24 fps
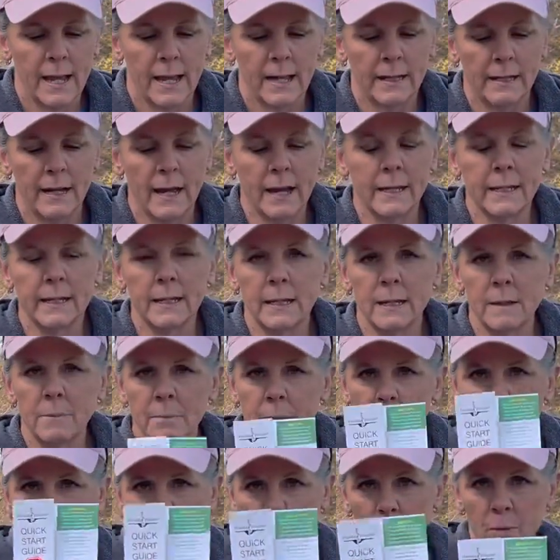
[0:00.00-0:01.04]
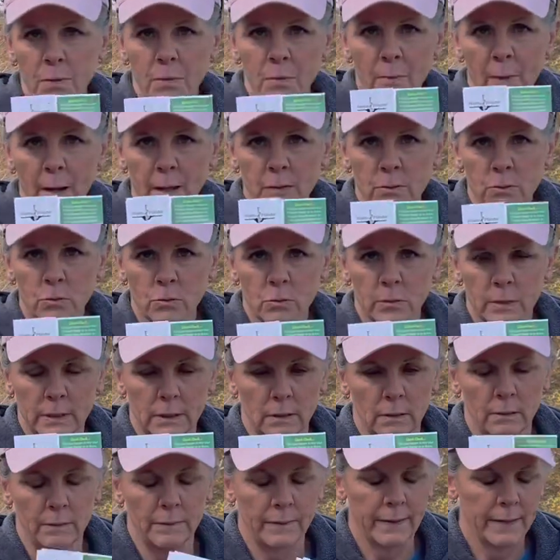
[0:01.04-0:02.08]
And I keep that with my
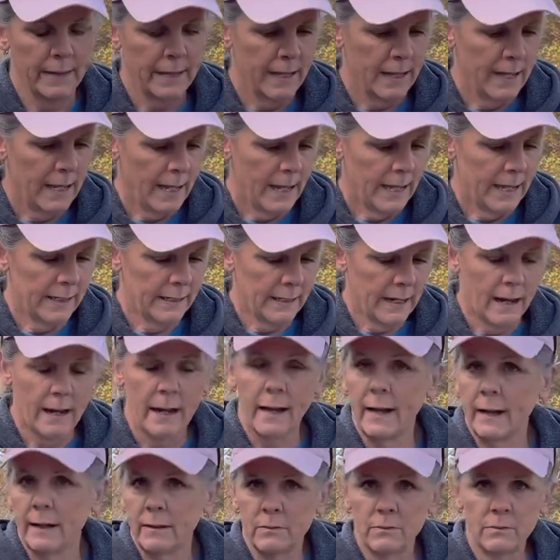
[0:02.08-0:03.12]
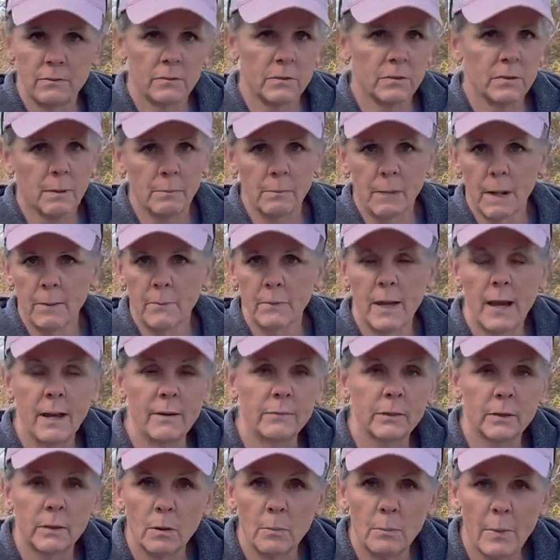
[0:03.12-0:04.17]
drill. And sometimes I
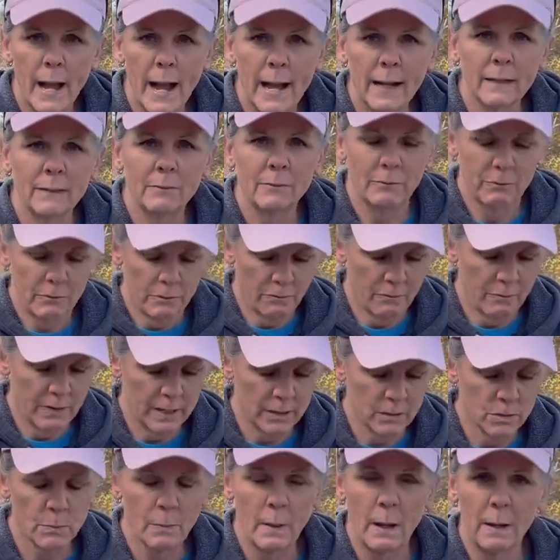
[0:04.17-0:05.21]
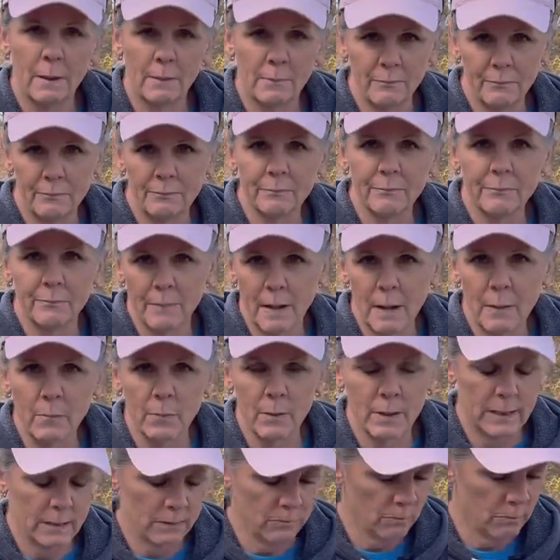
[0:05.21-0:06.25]
have to go back and refresh my
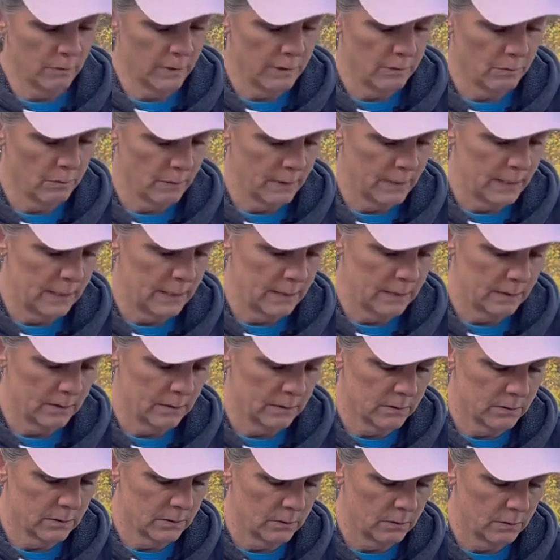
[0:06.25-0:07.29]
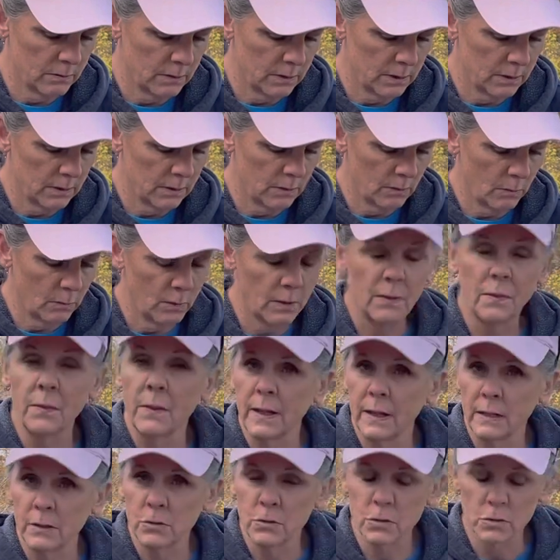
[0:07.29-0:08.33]
memory and reread it to, you know, with
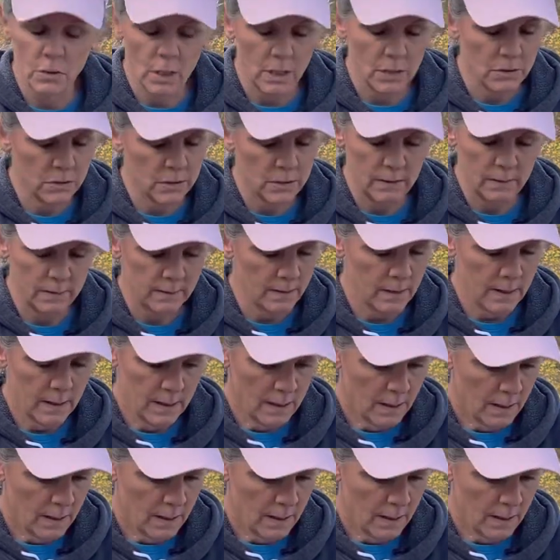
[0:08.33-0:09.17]
the instructions.